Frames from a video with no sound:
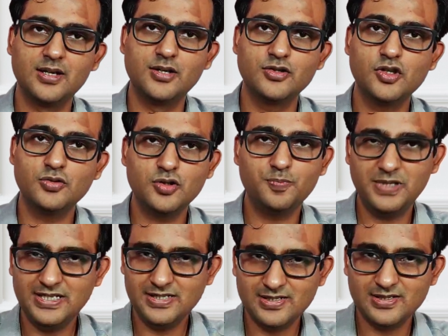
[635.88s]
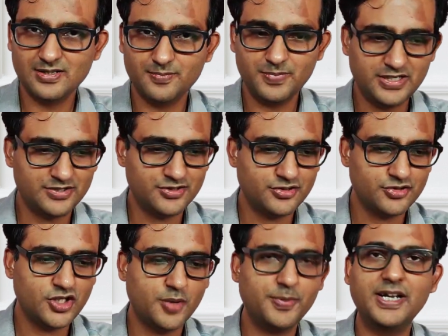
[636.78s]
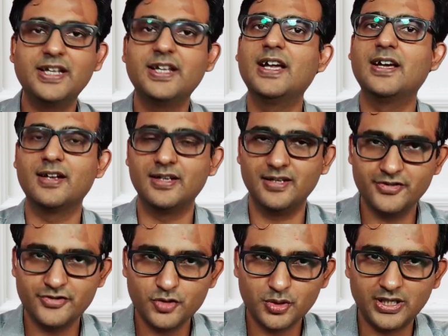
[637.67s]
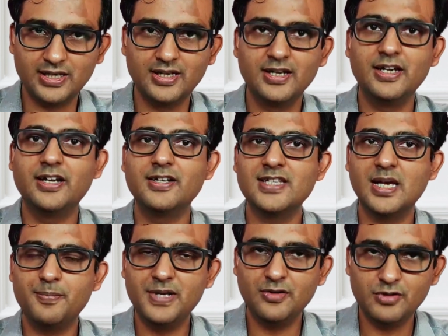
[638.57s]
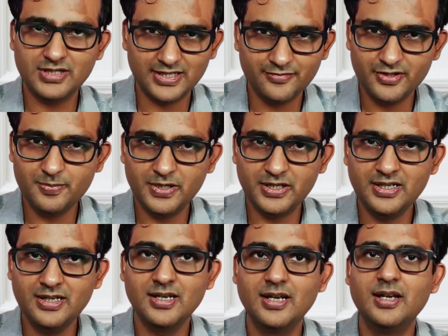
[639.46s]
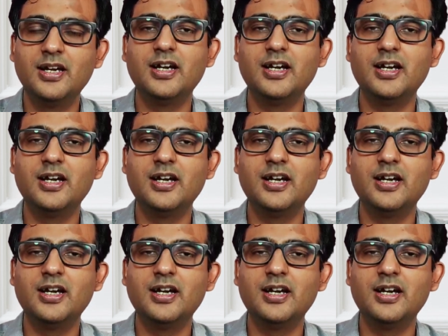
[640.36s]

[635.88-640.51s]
So so please please stop getting angry. It's okay. It is happening with everybody.